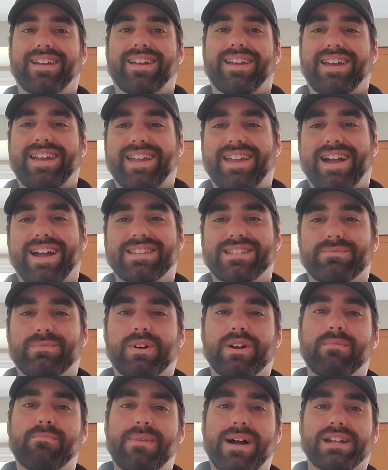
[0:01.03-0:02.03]
Hey guys, and
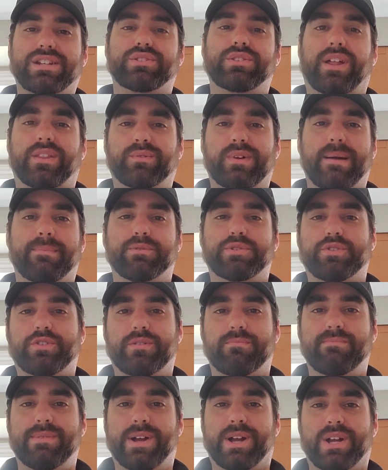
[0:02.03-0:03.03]
welcome back to another episode
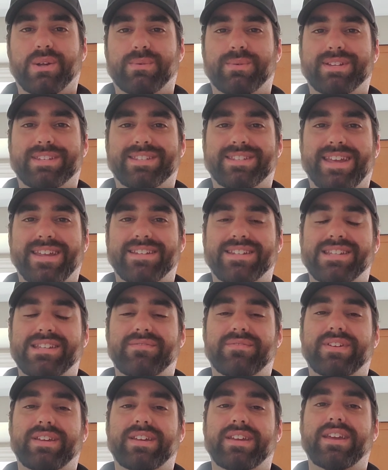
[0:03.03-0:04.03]
of Barrie Real Estate
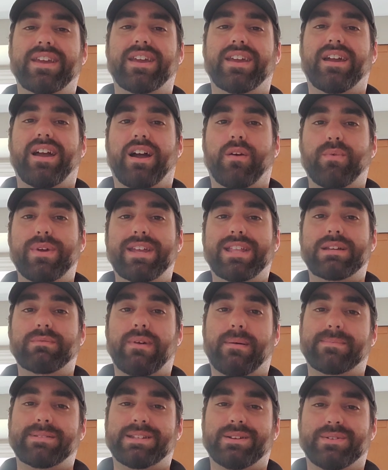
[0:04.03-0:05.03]
TV, a weekly
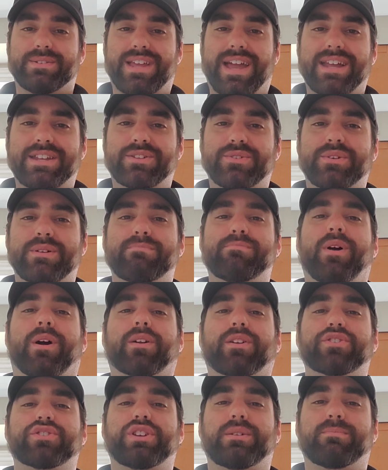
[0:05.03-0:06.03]
web series I do in
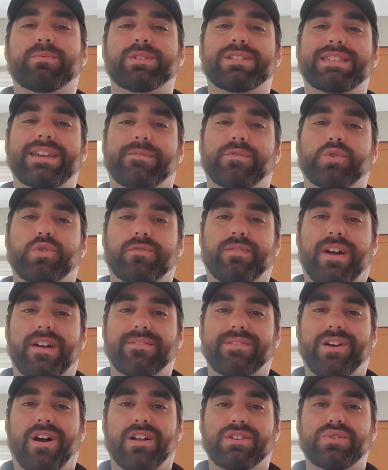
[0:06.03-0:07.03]
partnership with
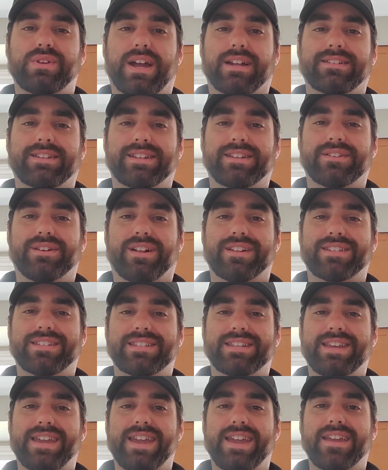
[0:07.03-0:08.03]

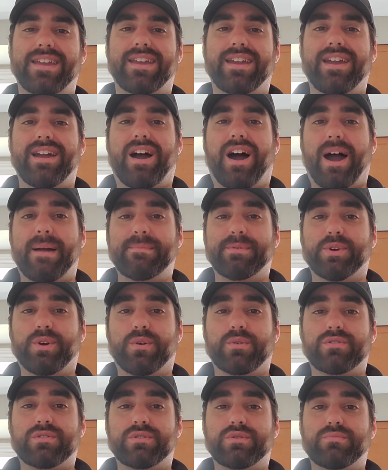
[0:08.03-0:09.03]
705contracting.ca. I'm your
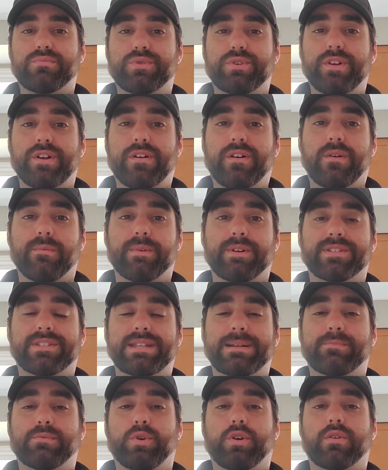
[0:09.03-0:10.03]
host, Luke Bouillon, a real
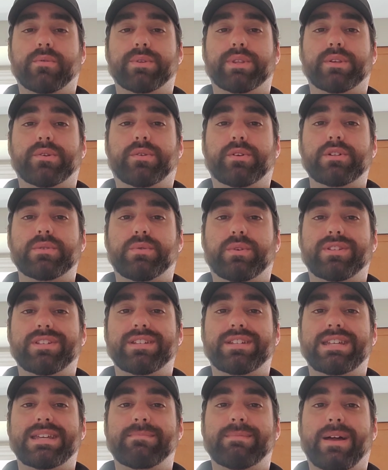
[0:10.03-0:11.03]
estate broker with the Knowles Woolsey
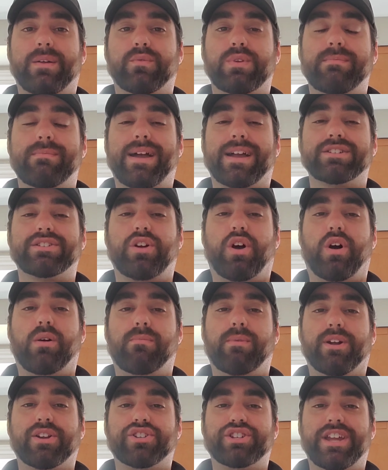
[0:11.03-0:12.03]
team at RE/MAX
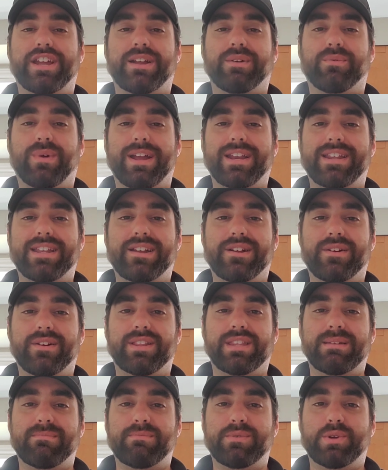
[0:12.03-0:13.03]
Hallmark Che right here
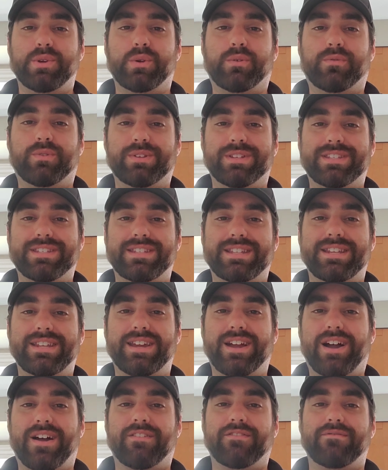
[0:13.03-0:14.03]
in the beautiful
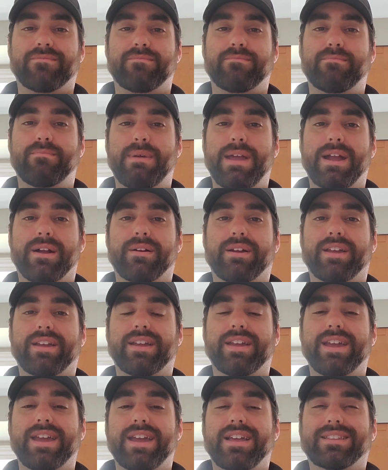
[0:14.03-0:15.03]
city of Barrie.
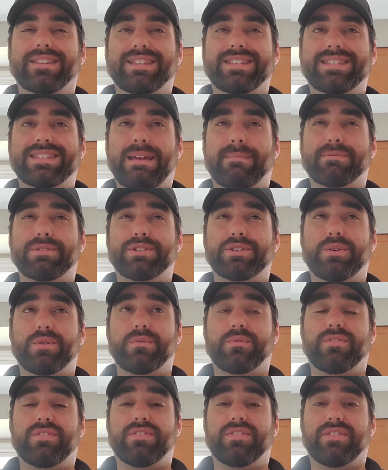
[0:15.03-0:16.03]
This is
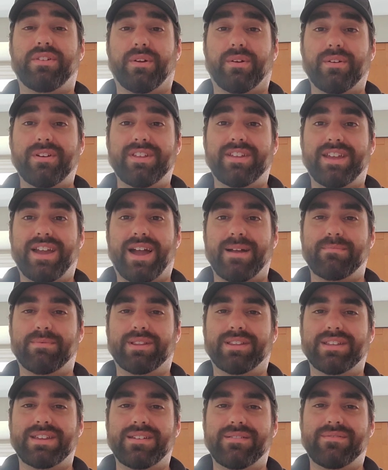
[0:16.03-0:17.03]
episode 30, I
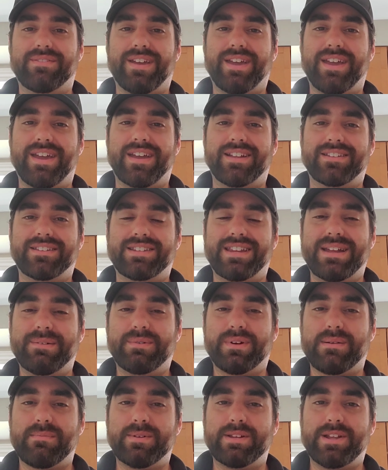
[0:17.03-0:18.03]
believe, and today
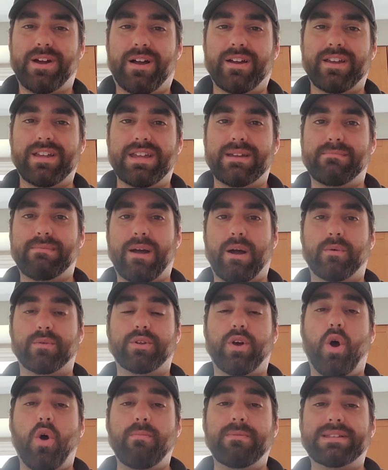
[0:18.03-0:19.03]
we're going to be talking about
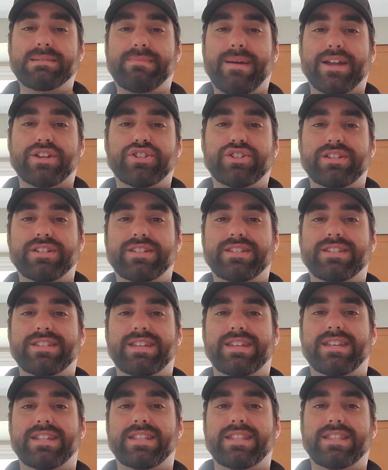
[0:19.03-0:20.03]
home inspections
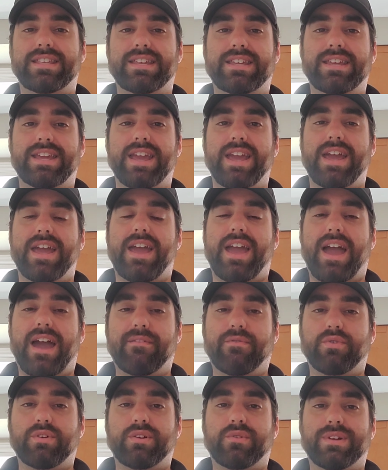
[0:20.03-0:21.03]
in the
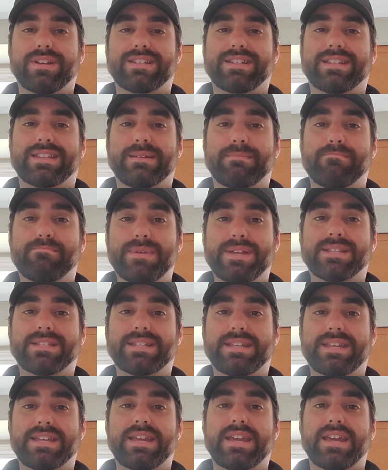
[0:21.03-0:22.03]
ever-increasingly
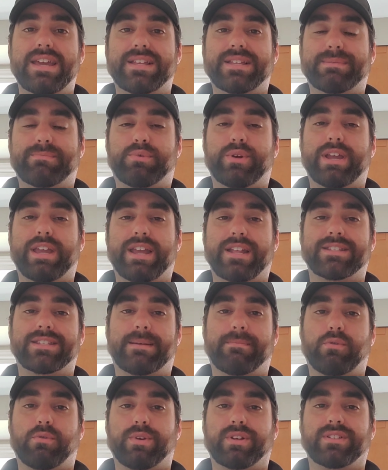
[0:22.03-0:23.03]
busy spring and
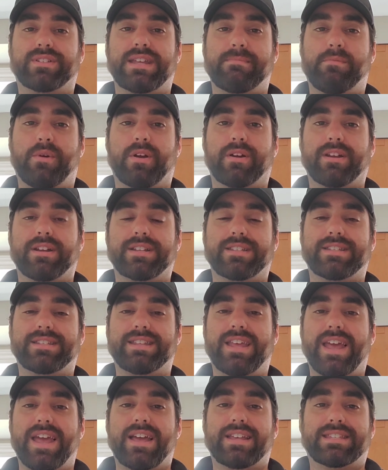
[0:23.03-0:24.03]
summer real estate
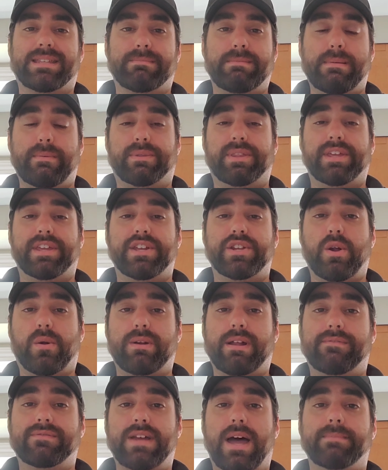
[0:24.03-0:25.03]
markets. Some people think you
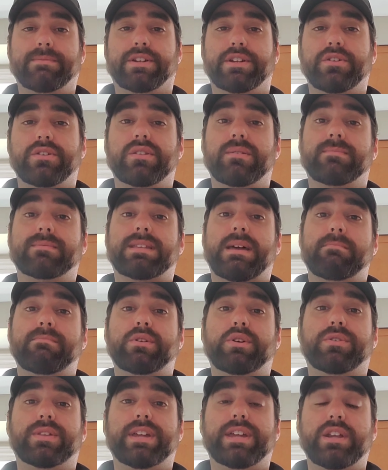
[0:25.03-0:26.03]
don't have time to do them, some
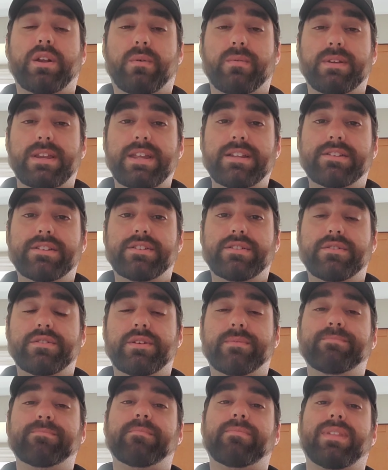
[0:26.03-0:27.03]
people think you don't need to do
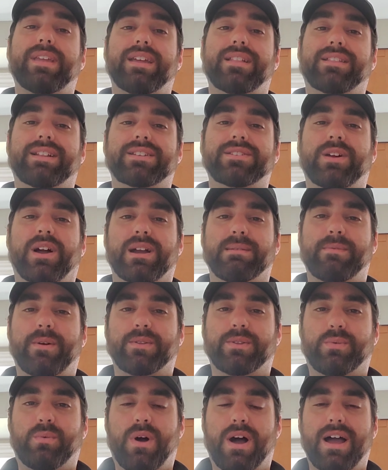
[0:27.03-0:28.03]
them. Let's talk
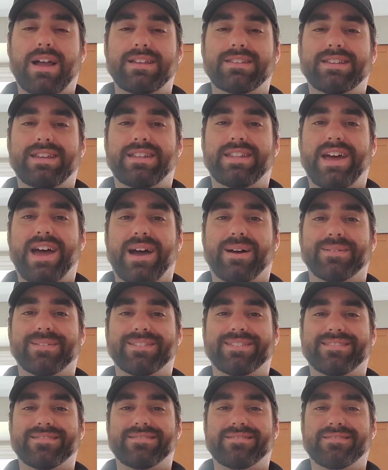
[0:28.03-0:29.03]
about the whys and the hows.